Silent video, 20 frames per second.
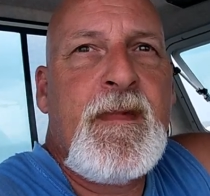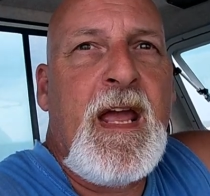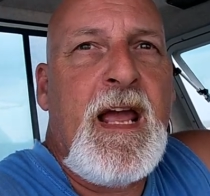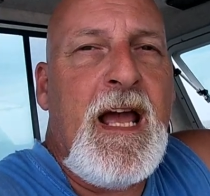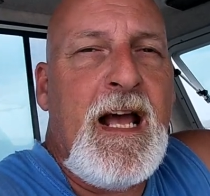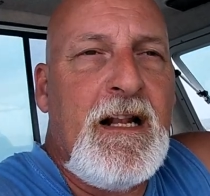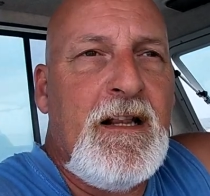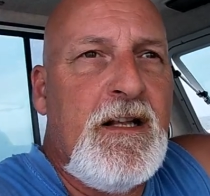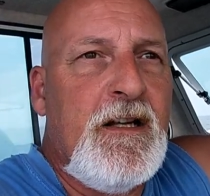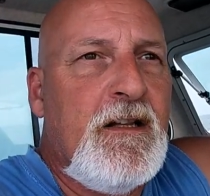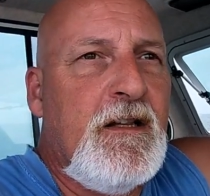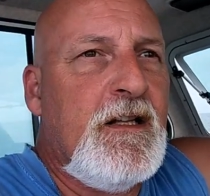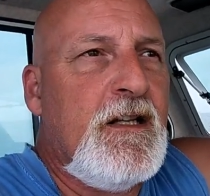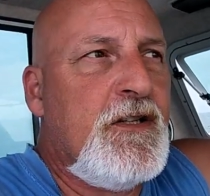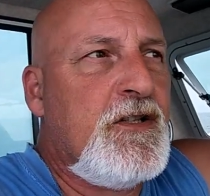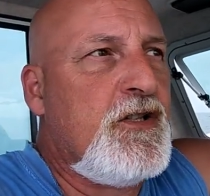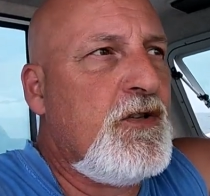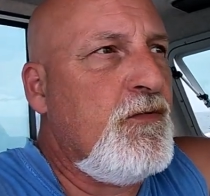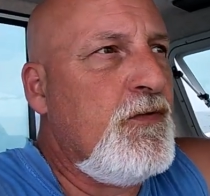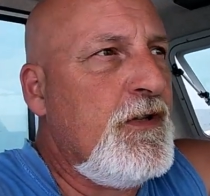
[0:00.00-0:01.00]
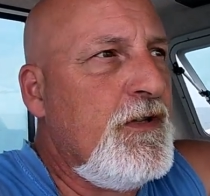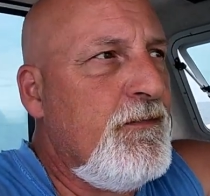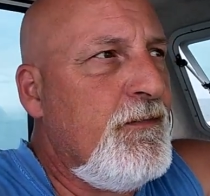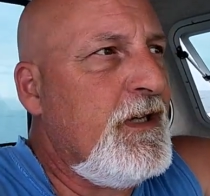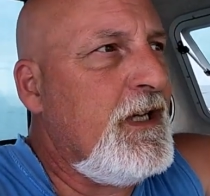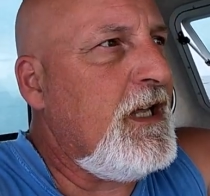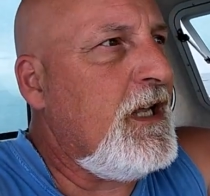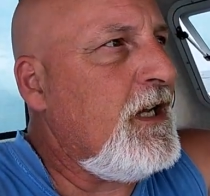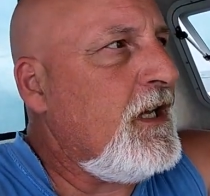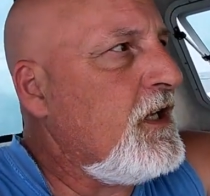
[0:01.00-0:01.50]
Had a little issue in the
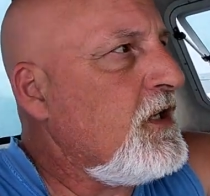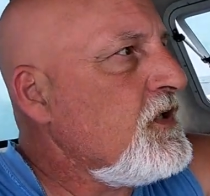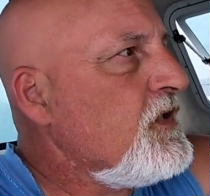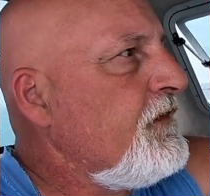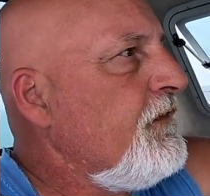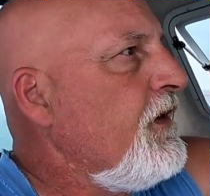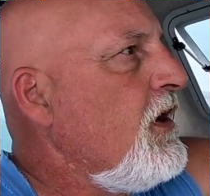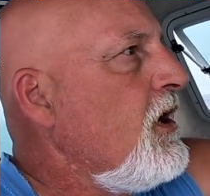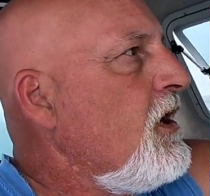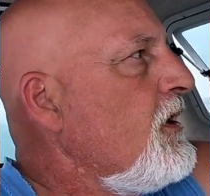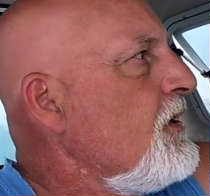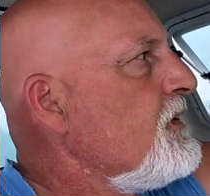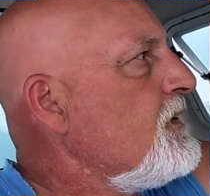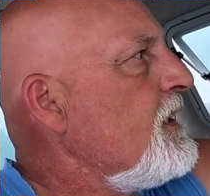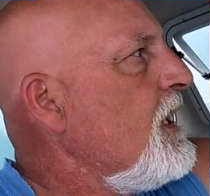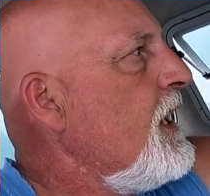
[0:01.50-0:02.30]
beginning as far as